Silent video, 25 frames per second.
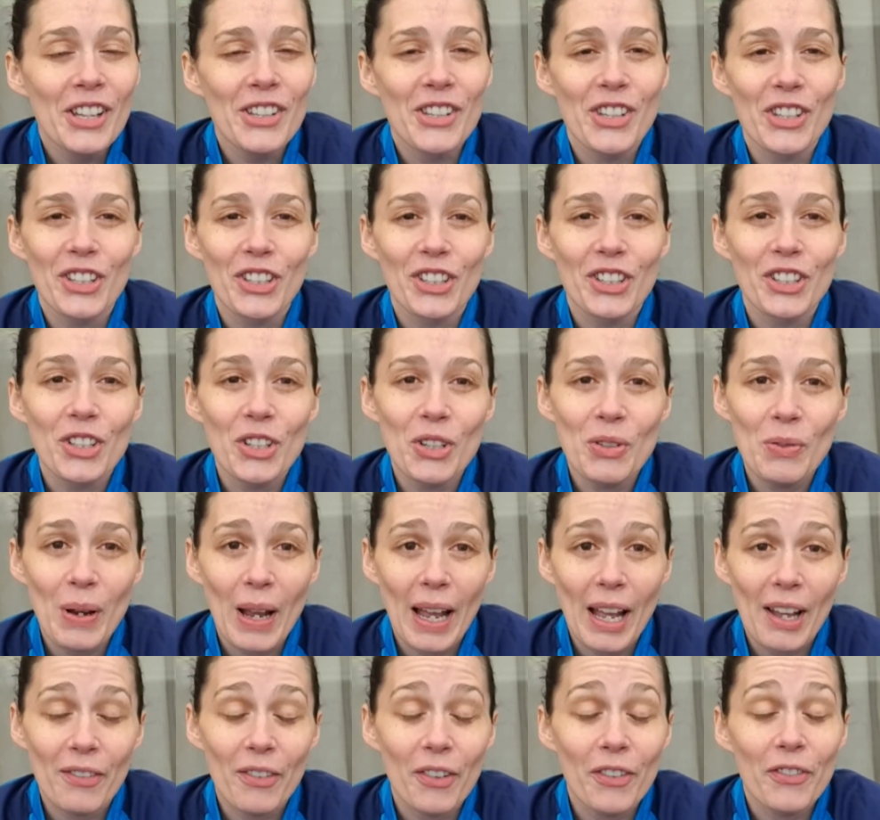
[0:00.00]
just do
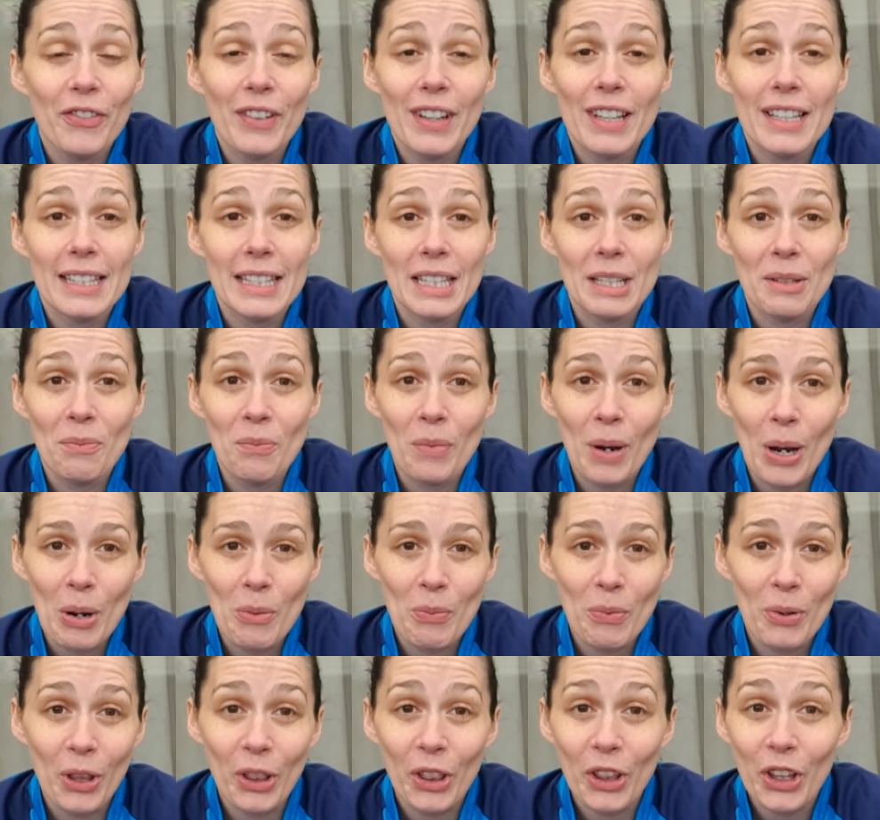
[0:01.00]
whatever fits in well
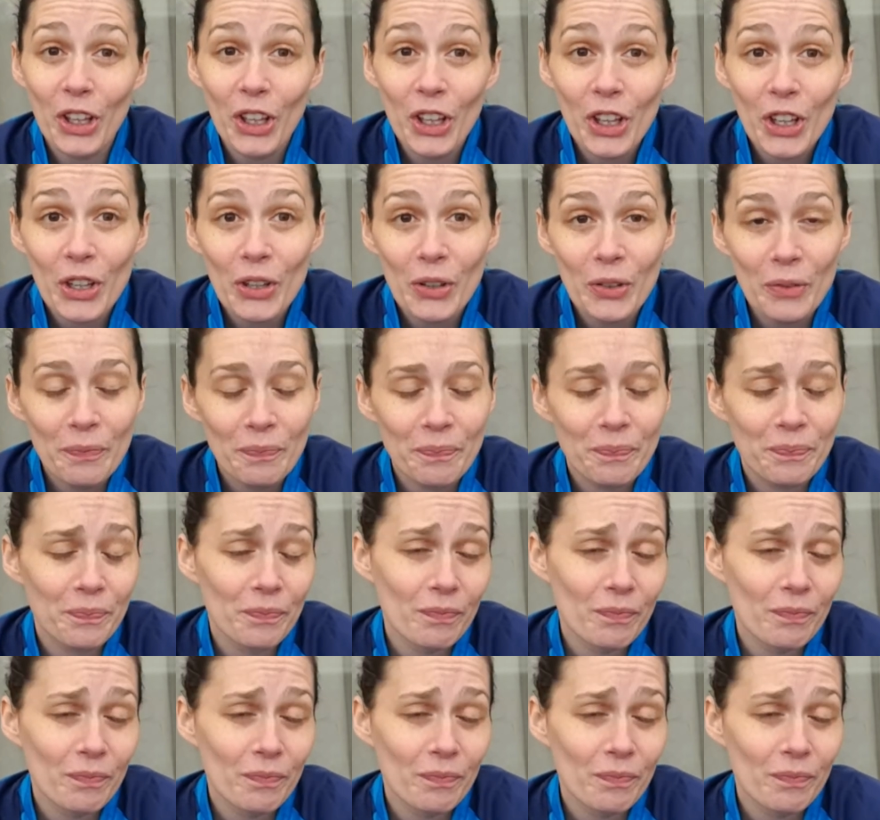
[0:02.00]
with you.